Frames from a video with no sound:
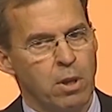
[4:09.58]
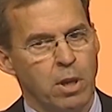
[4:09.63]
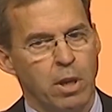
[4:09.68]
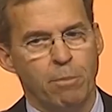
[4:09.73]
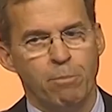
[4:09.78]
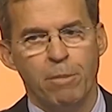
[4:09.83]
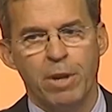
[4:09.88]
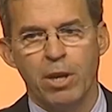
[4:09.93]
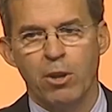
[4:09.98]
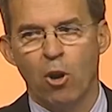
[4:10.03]

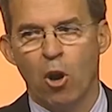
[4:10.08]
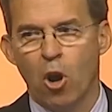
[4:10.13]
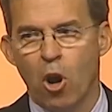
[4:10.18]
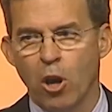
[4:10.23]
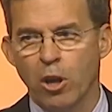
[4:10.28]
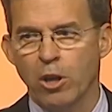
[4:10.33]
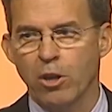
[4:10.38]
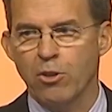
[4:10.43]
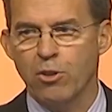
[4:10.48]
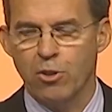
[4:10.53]
In
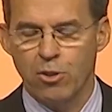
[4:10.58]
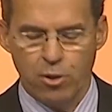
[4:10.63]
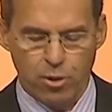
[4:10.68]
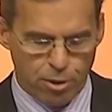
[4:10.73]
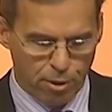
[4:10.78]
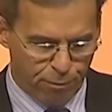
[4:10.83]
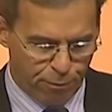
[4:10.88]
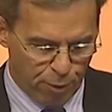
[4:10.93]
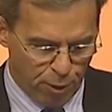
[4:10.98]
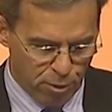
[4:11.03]
mid-August,
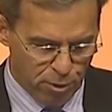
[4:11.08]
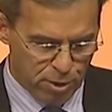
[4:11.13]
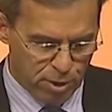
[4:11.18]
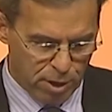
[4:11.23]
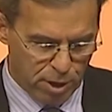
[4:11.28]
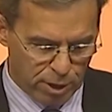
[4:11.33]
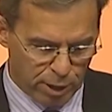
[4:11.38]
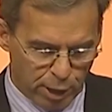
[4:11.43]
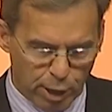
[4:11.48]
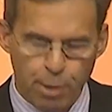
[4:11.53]
the
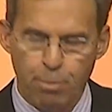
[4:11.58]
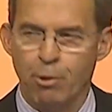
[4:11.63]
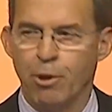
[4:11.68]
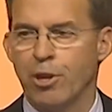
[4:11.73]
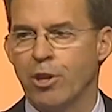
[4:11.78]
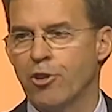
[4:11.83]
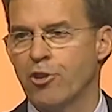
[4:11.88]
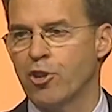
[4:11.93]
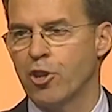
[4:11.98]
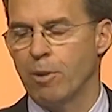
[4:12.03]
first
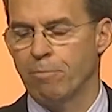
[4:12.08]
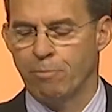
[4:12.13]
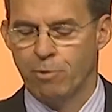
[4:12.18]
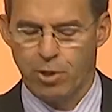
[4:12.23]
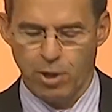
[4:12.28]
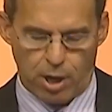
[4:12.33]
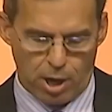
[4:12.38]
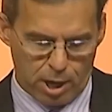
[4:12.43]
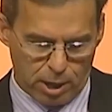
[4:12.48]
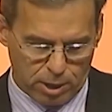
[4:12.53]
Liberty ship
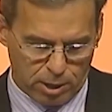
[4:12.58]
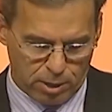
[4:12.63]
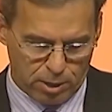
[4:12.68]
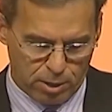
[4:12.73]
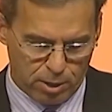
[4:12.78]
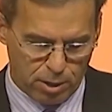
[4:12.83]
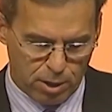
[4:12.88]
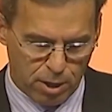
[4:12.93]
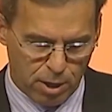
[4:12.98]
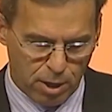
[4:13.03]

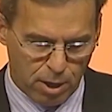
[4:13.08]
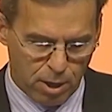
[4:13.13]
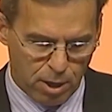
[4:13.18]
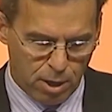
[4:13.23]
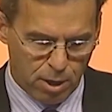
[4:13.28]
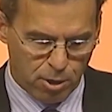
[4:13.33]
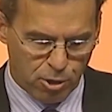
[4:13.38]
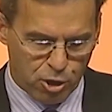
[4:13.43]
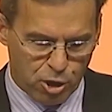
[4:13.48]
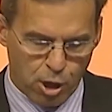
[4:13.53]
docked.
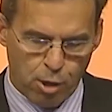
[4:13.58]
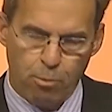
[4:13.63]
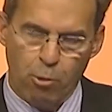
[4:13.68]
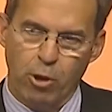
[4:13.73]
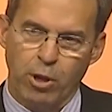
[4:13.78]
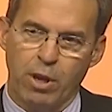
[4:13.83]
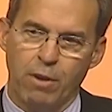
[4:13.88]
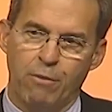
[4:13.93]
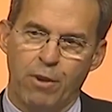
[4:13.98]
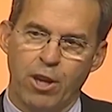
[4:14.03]

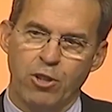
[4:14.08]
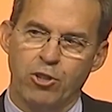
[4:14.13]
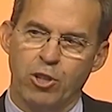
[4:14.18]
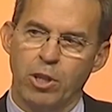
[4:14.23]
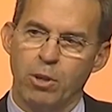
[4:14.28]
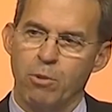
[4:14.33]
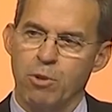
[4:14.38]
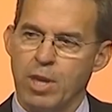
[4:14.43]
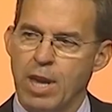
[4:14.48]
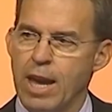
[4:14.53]
Cherbourg
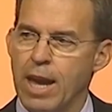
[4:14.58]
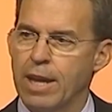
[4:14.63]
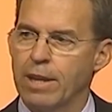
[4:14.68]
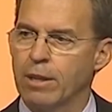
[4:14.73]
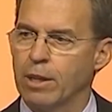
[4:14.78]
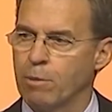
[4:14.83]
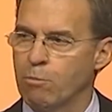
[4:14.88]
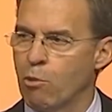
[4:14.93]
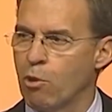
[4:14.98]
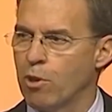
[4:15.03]
eventually was
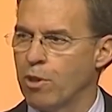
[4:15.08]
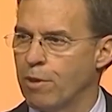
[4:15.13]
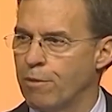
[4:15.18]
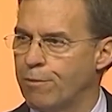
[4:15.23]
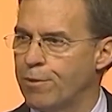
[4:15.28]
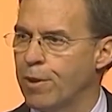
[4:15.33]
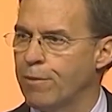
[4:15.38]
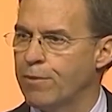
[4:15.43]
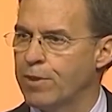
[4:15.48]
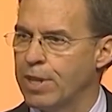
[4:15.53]
handling more than
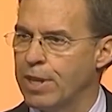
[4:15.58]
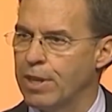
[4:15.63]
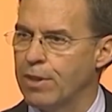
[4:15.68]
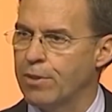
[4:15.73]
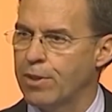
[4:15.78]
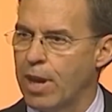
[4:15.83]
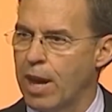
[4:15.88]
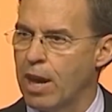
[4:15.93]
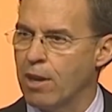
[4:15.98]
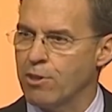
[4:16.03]

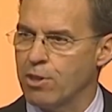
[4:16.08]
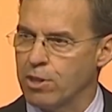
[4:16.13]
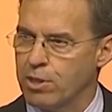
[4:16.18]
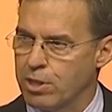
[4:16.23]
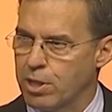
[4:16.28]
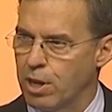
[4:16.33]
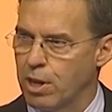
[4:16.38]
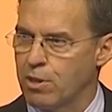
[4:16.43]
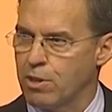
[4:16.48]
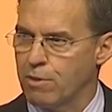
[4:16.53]

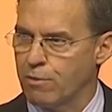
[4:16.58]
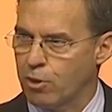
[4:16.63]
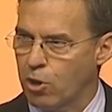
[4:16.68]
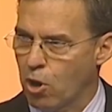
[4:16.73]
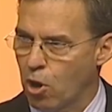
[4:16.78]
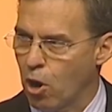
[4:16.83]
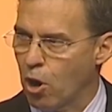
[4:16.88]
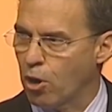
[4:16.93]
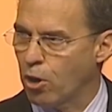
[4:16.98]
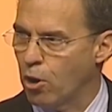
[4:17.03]
15,000 tons of
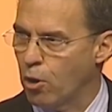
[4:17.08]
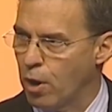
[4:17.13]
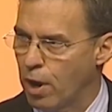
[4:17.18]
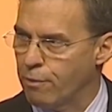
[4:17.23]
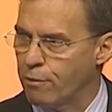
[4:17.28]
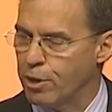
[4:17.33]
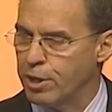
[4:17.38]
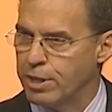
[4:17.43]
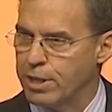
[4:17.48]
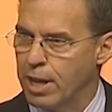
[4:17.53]
cargo
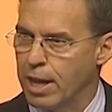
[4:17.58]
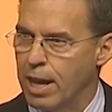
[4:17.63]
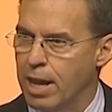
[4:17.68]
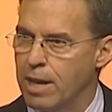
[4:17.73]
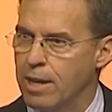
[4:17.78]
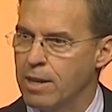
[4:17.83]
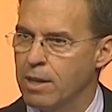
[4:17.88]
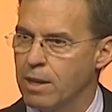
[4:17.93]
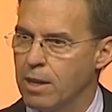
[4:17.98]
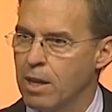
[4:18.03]
every
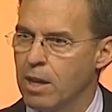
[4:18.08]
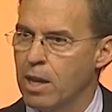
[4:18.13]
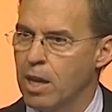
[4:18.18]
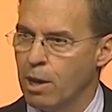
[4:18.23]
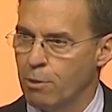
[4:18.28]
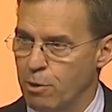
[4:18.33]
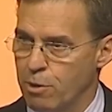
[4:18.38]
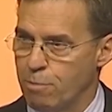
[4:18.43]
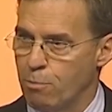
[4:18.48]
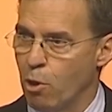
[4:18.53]
day.
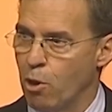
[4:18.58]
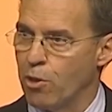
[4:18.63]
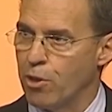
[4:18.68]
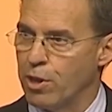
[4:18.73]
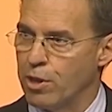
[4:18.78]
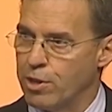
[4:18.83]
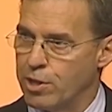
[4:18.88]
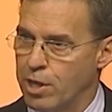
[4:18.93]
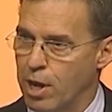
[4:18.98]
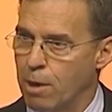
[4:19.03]
It was more
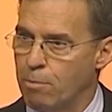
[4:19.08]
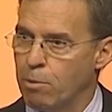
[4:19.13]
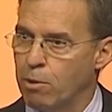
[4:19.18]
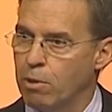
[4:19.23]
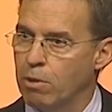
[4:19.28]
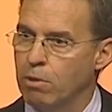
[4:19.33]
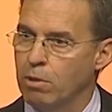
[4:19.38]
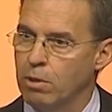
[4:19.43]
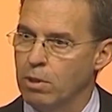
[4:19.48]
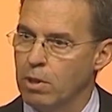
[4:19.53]
than
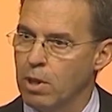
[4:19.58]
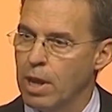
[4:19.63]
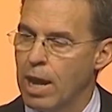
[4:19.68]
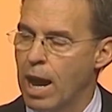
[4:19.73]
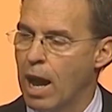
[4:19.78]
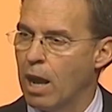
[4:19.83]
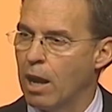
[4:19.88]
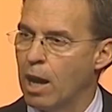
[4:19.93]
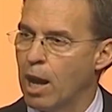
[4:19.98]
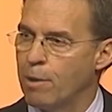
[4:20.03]
double
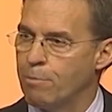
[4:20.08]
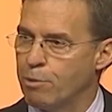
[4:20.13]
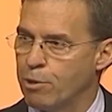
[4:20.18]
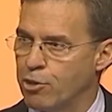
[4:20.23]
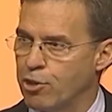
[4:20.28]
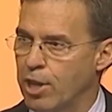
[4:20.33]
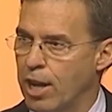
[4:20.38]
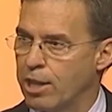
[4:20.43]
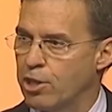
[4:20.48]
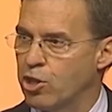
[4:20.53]
Allied
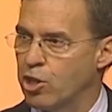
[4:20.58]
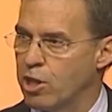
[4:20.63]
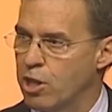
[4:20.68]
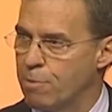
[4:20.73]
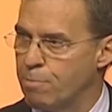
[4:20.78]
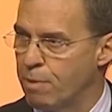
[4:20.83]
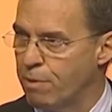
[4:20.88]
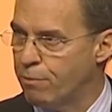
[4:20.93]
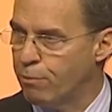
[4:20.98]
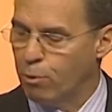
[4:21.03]

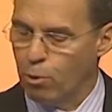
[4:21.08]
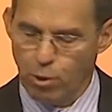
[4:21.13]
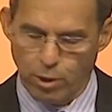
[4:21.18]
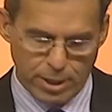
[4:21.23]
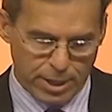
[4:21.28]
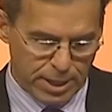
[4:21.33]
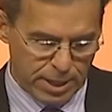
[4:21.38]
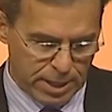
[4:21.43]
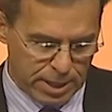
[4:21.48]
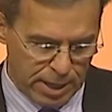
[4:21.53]
projections before
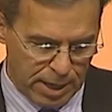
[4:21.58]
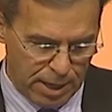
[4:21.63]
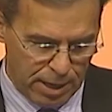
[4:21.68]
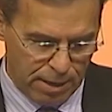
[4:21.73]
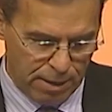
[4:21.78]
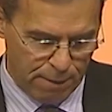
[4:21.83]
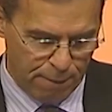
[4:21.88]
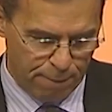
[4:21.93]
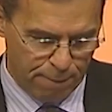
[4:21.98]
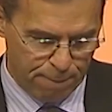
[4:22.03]

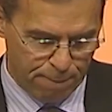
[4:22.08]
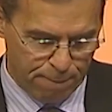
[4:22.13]
D-Day.